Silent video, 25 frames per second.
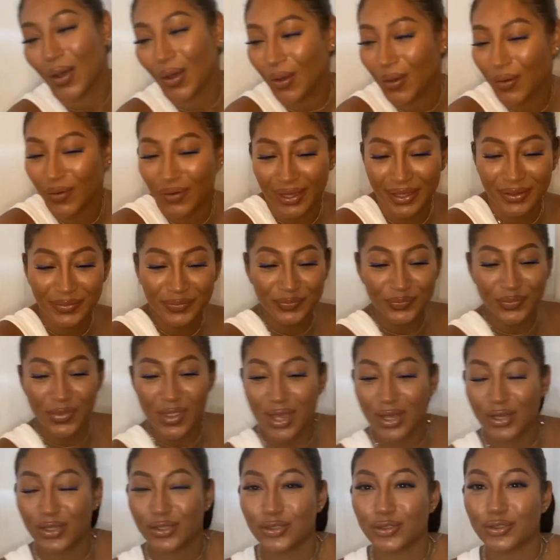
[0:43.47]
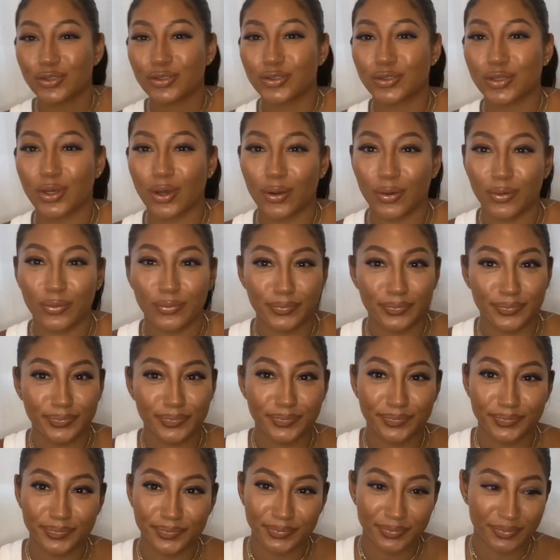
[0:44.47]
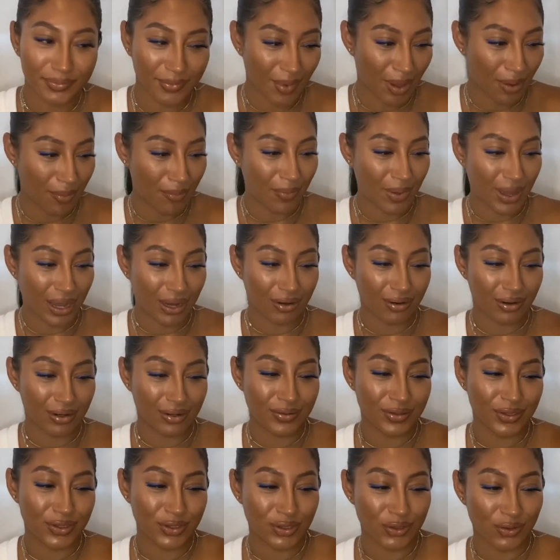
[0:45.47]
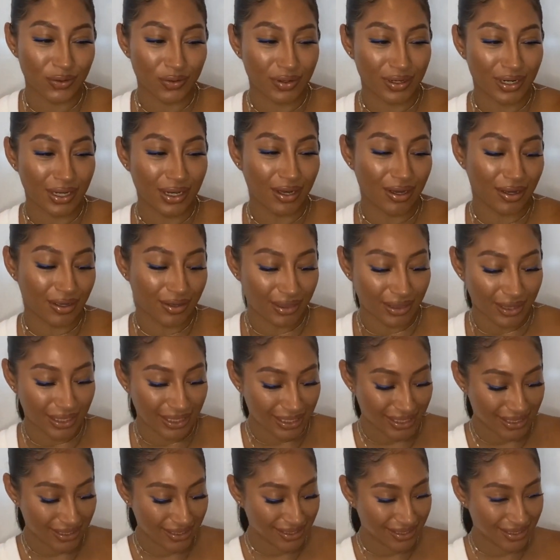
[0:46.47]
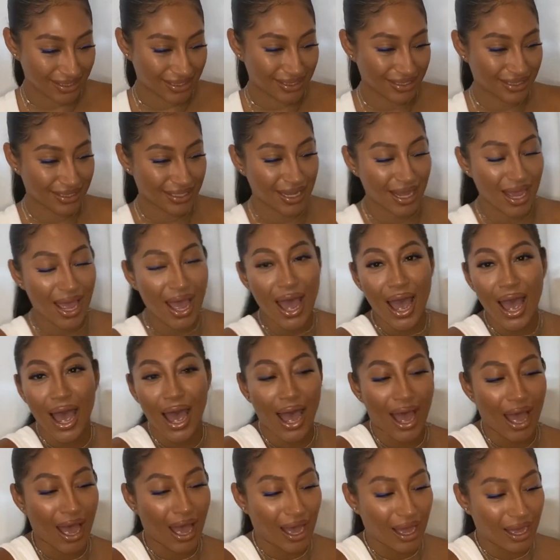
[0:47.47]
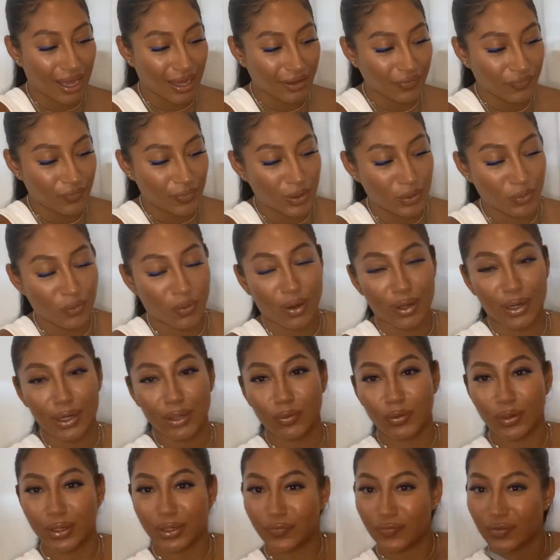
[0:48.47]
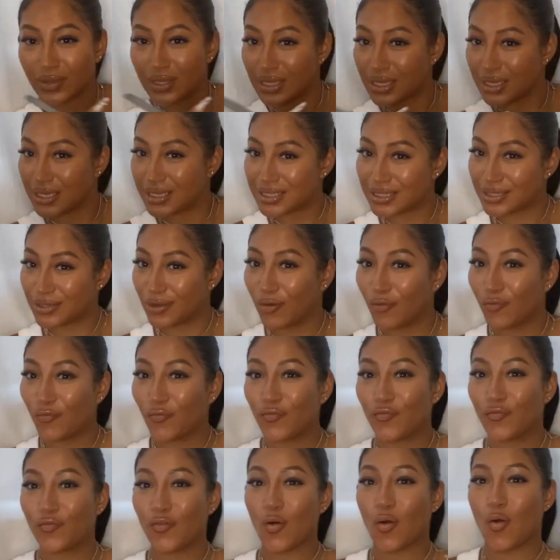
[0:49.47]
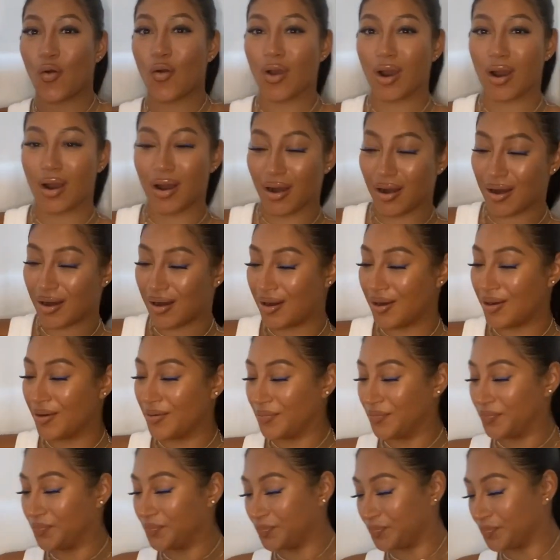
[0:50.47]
Okay, so background story on this. I've been wanting one of these for